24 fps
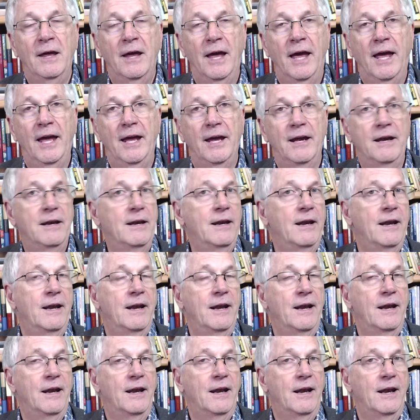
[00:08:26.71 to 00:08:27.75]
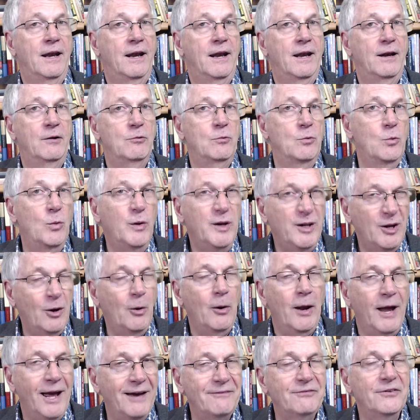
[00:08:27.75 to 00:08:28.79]
And we don't
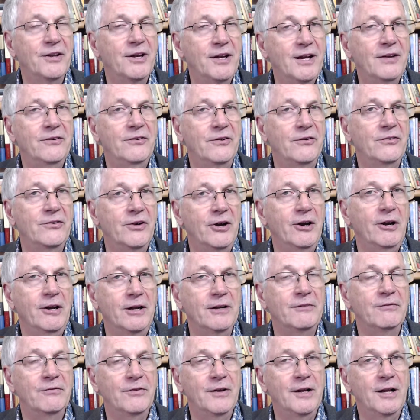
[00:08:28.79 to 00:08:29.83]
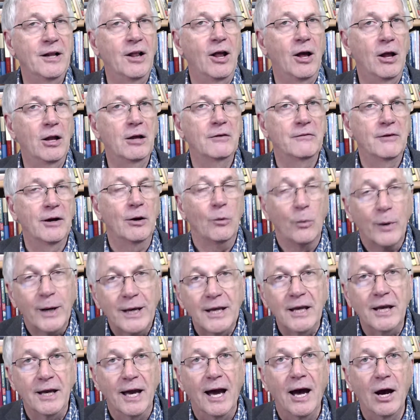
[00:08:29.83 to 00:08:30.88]
have to necessarily fill all of our
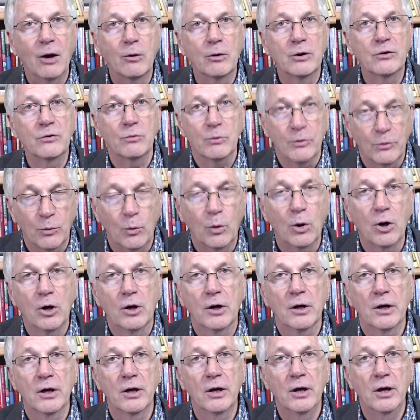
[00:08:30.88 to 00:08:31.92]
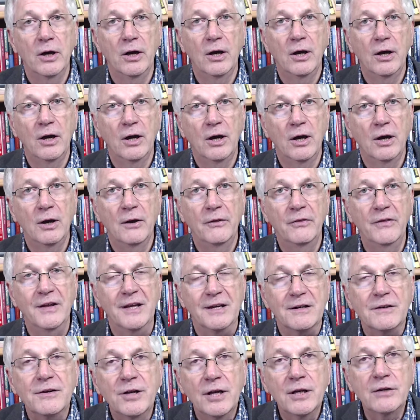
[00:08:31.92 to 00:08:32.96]
waking hours with work. The
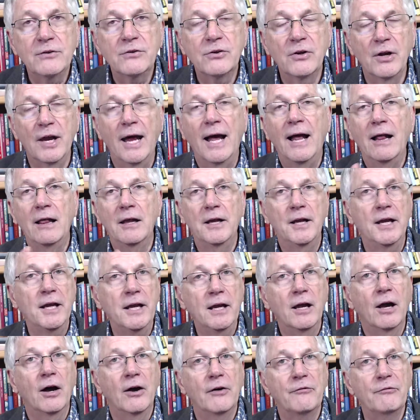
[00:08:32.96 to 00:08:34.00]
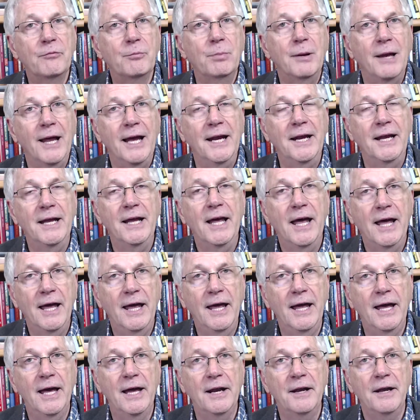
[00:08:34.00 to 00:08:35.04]
intentionality of planning
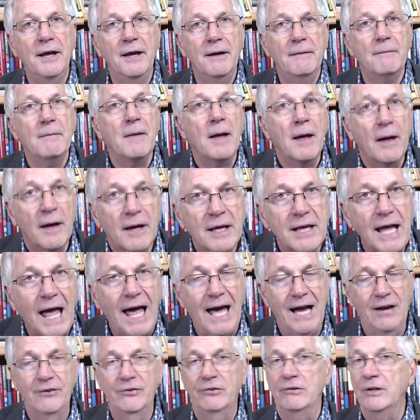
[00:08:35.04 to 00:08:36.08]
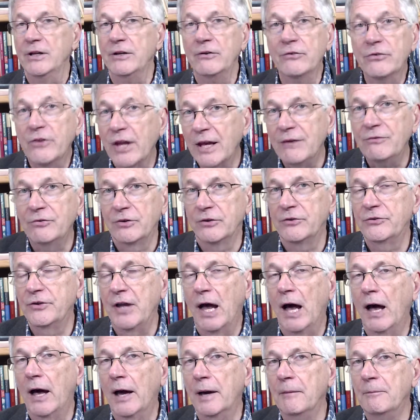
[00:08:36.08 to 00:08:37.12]
ahead actually saves us
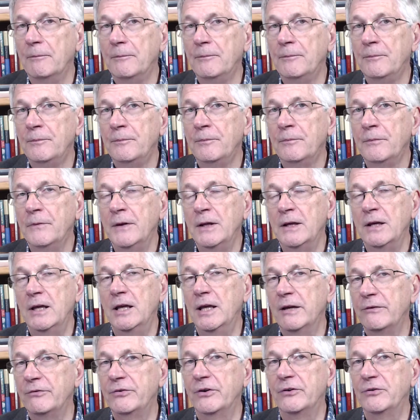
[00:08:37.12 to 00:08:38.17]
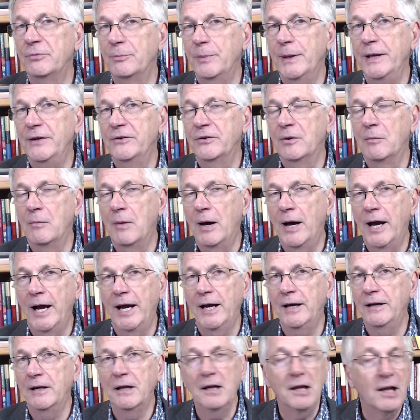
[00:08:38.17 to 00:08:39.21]
time, gives us peace of
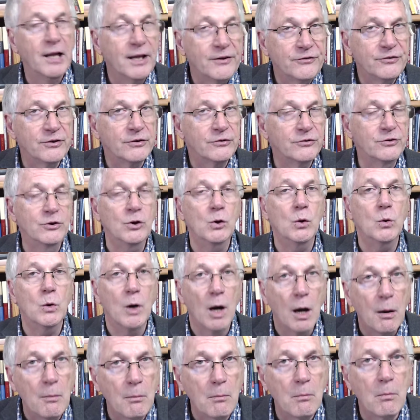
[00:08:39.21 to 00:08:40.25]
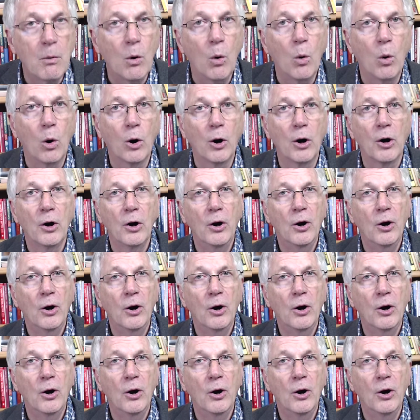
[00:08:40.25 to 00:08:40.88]
mind, and lets us do more.